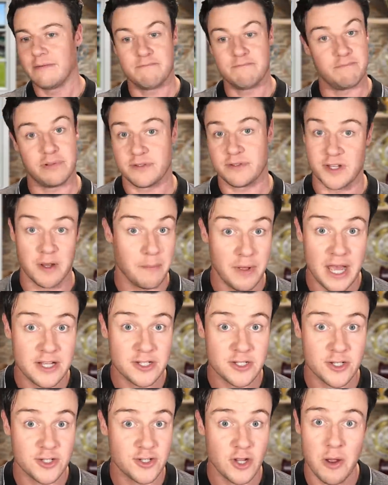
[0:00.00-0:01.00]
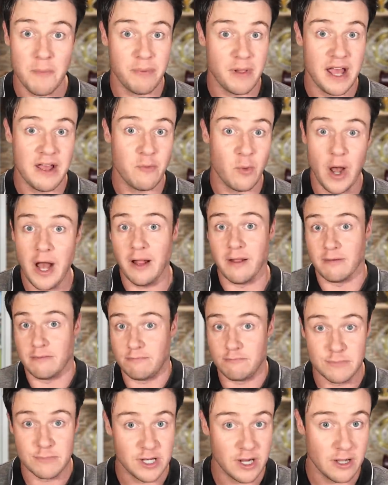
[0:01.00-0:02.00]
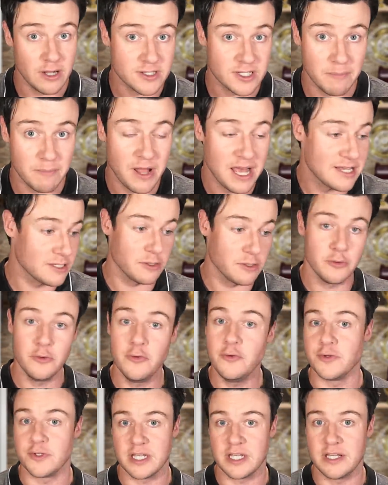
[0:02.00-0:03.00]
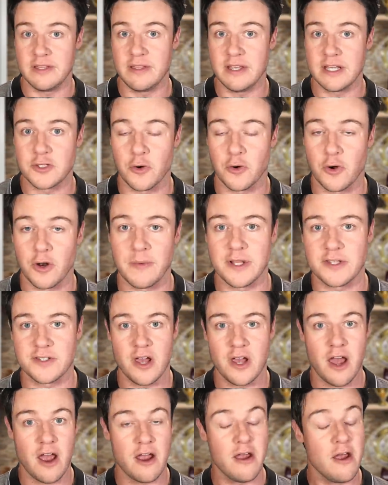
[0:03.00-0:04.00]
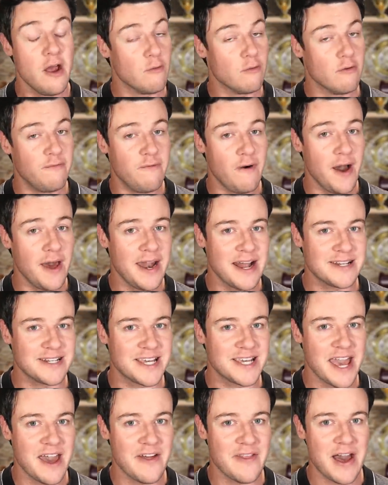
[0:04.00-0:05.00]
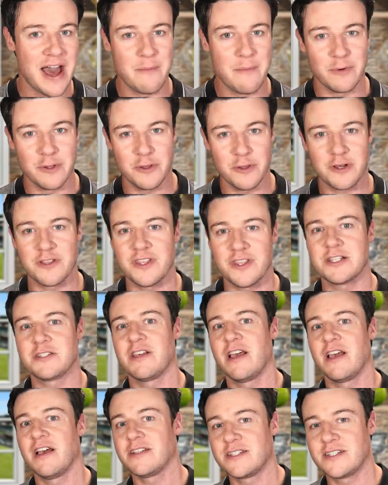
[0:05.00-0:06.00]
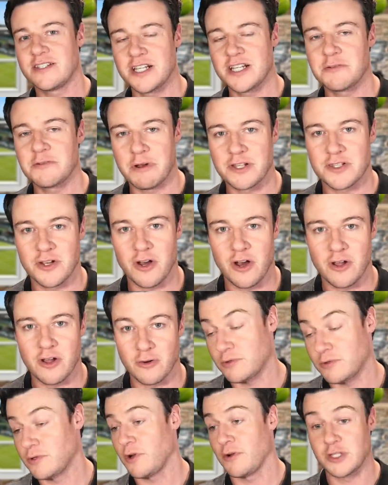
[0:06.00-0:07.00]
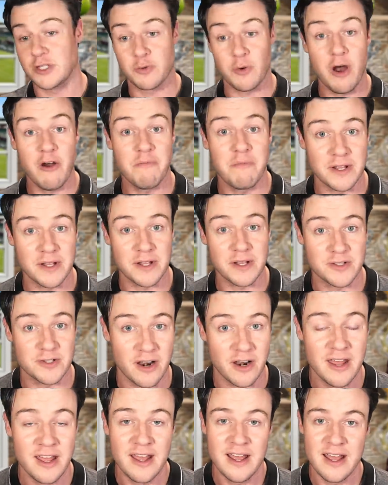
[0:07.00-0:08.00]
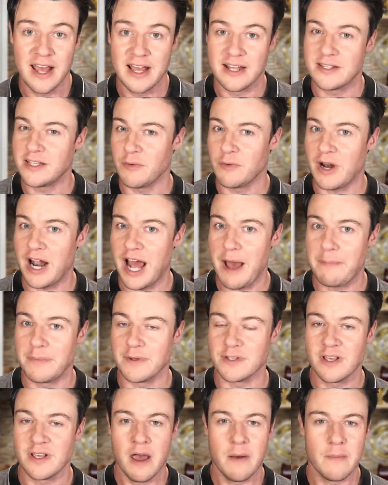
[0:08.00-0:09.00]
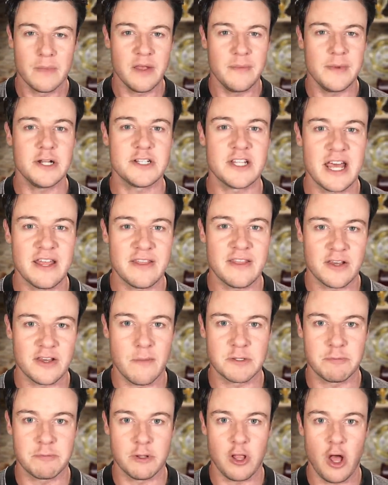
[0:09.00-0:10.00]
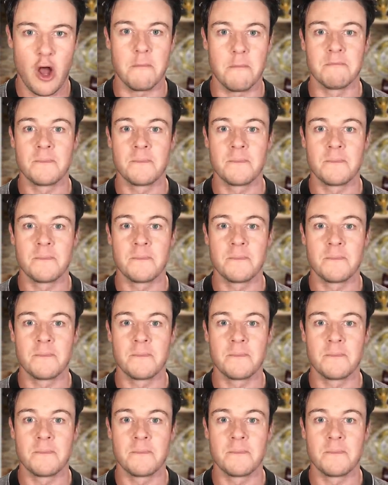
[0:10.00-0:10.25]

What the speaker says: Some players just don't play well. You know, some players lose in these tournaments. So we'll find out together, and we'll look at this 12 months on, and see what happens. Let me know down in the comments below,